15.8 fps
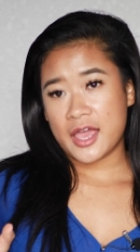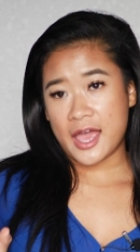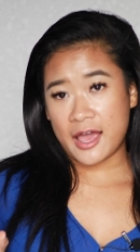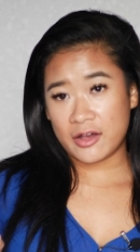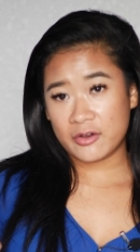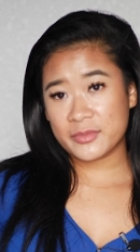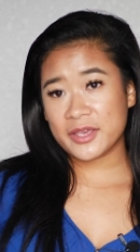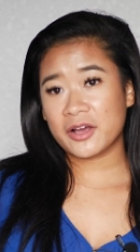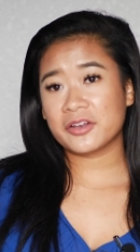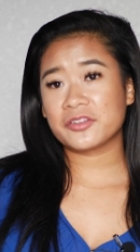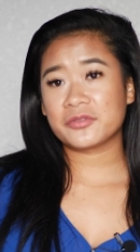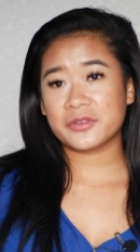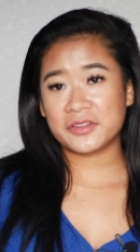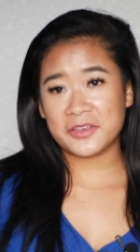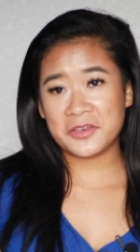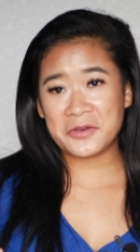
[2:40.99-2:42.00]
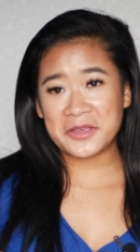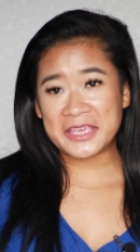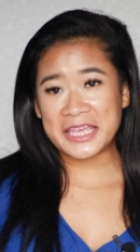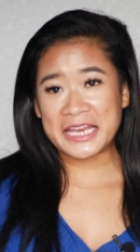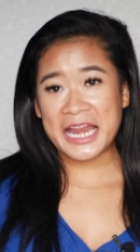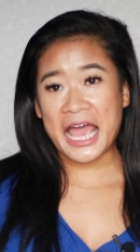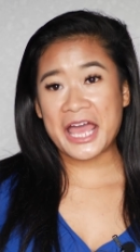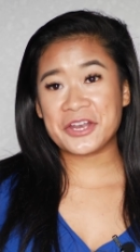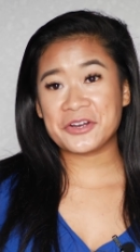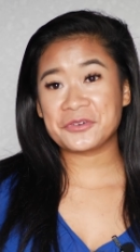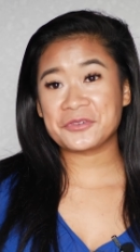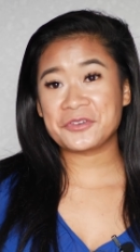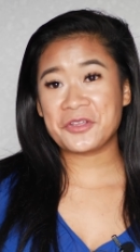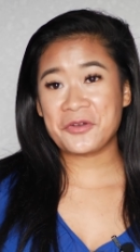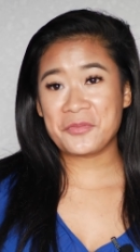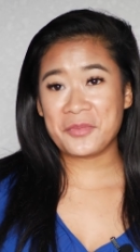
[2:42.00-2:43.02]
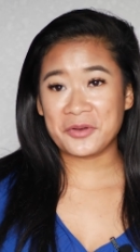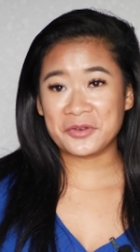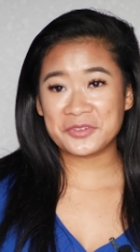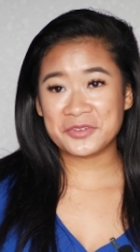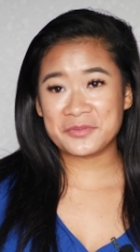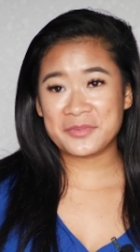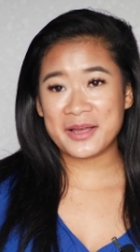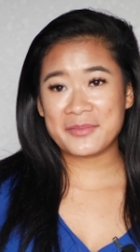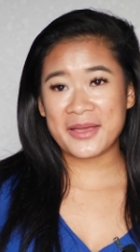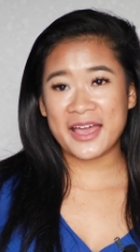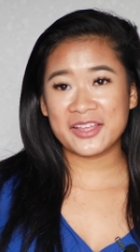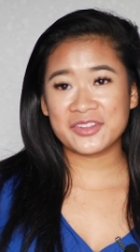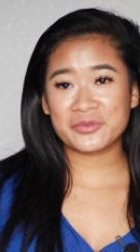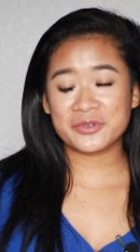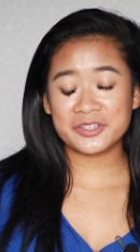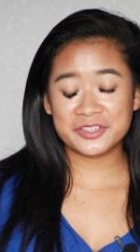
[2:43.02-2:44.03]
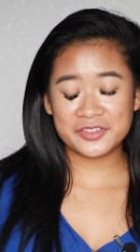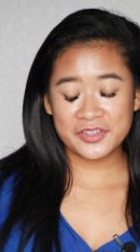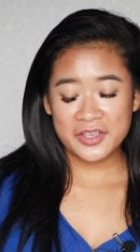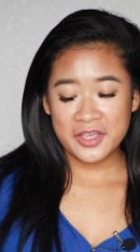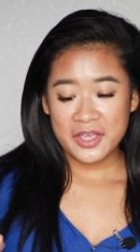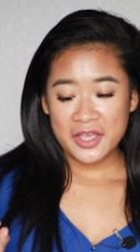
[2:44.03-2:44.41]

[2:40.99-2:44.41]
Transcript: I'll be honest with you again, I don't know most of my passwords,